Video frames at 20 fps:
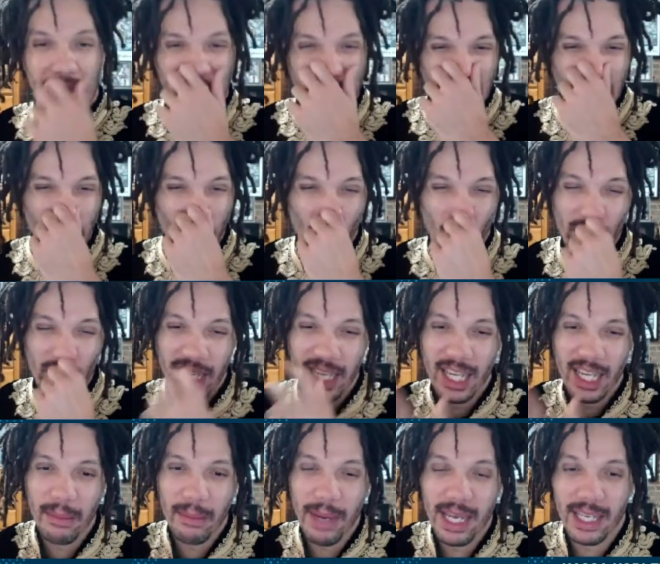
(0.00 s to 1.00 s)
I am
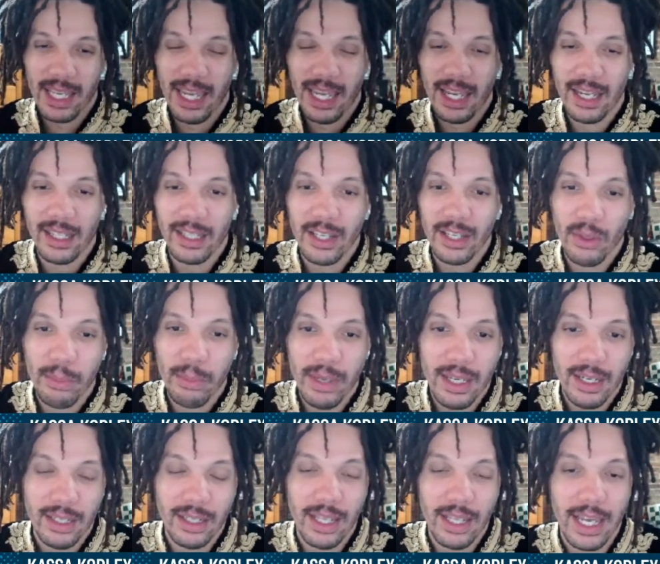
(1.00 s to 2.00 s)
weakening my king a little
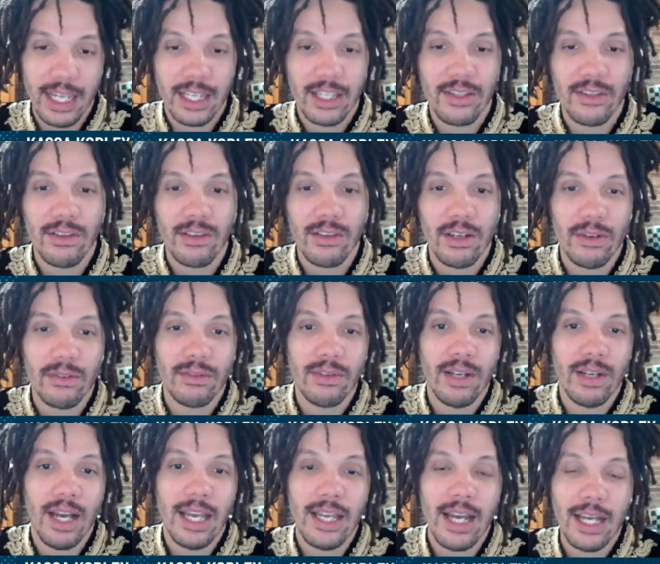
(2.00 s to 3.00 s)
bit. Like,
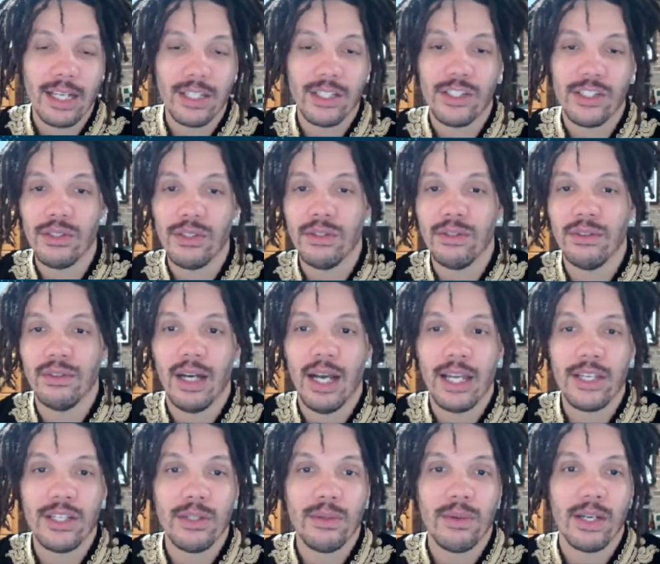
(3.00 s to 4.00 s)
I do
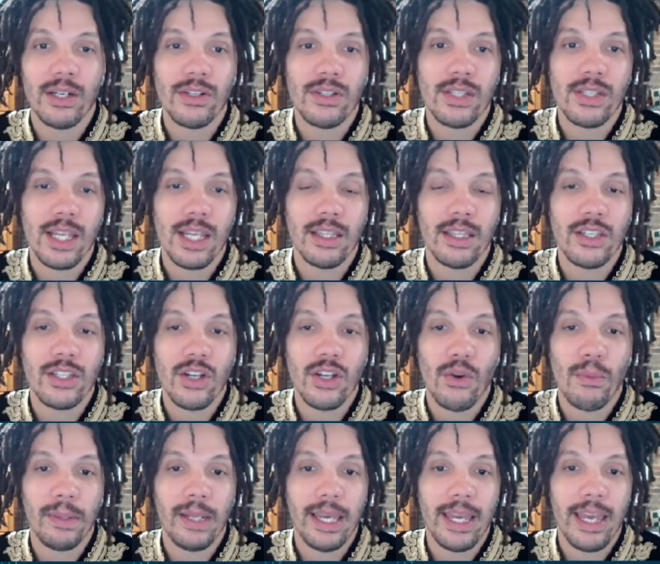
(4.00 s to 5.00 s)
understand the
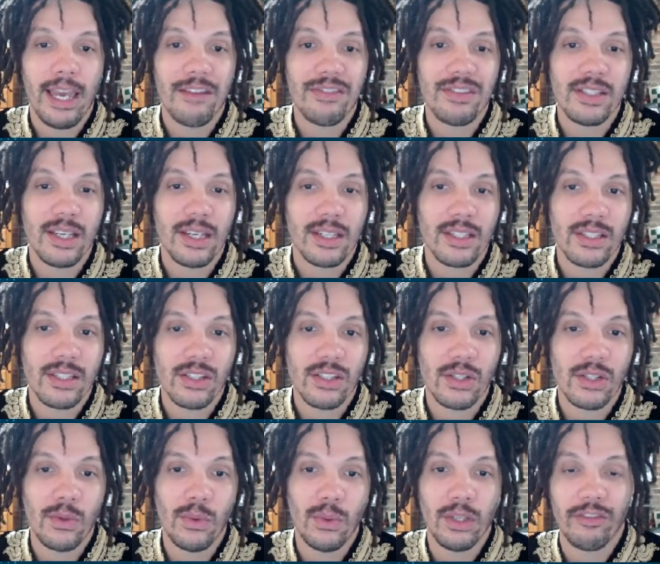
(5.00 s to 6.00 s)
don't play f6
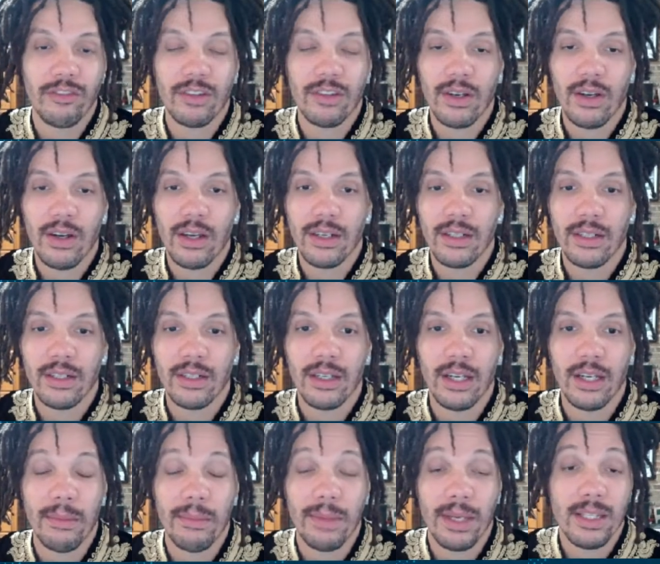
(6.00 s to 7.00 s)
school of thought.
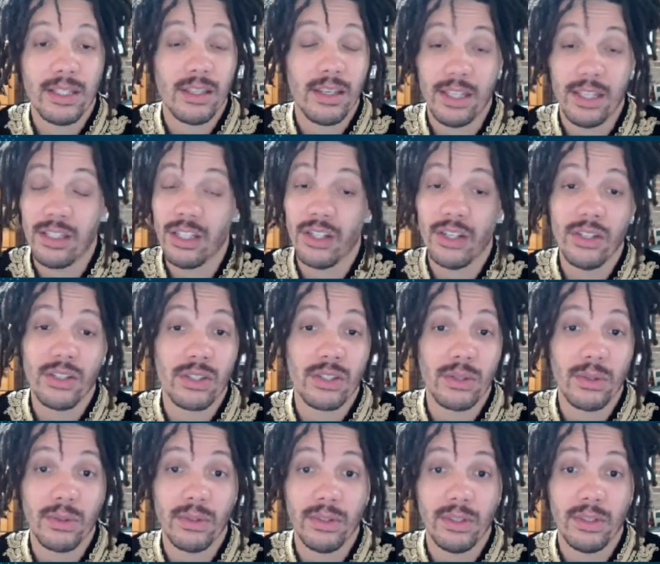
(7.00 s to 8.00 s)
It's a good
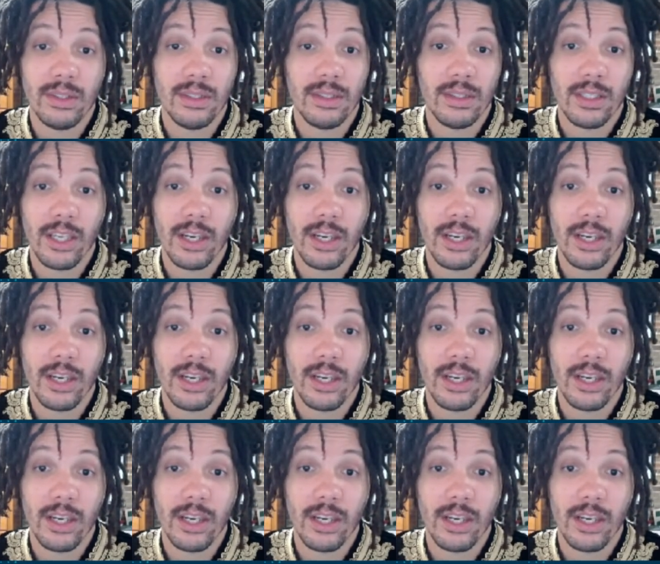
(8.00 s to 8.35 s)
school.